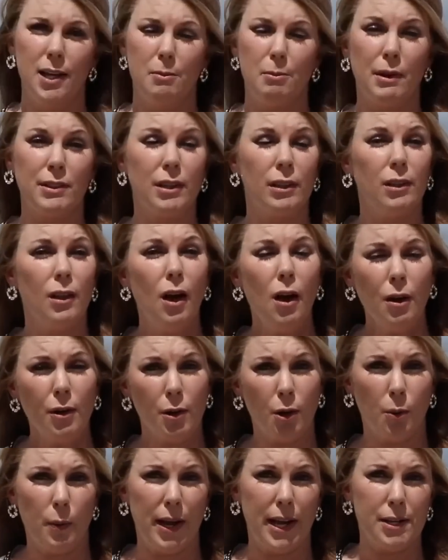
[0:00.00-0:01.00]
But the
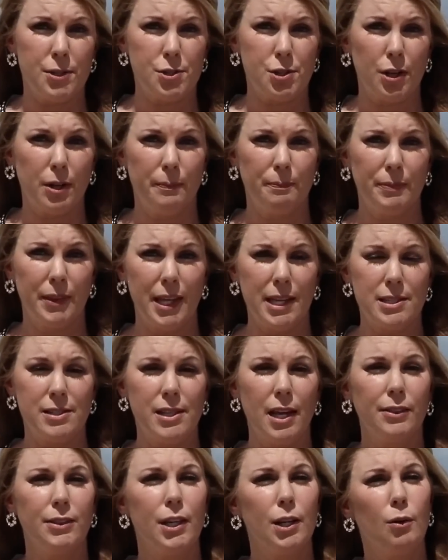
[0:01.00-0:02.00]
longer answer is
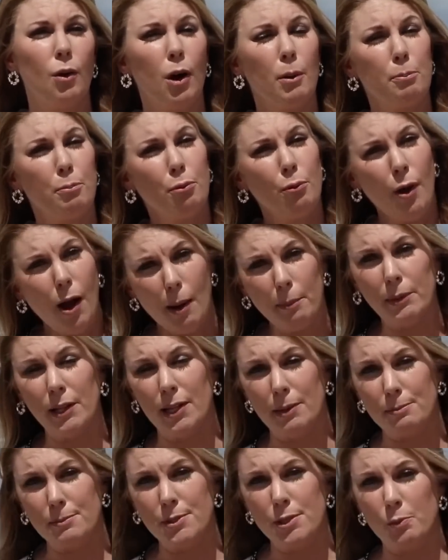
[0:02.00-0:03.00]
that there are
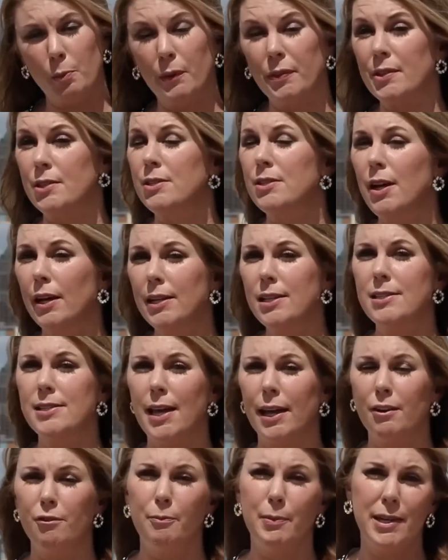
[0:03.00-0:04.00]
problems with the studies
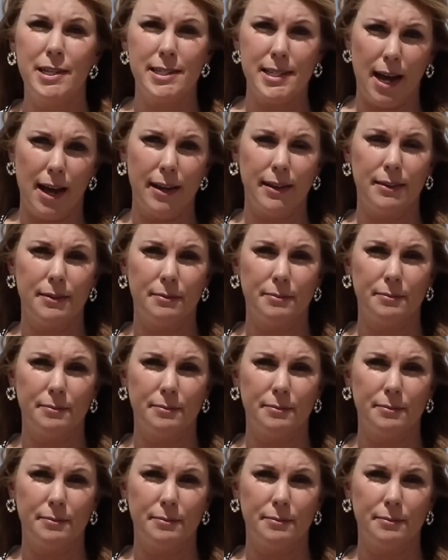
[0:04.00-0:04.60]
that have been done.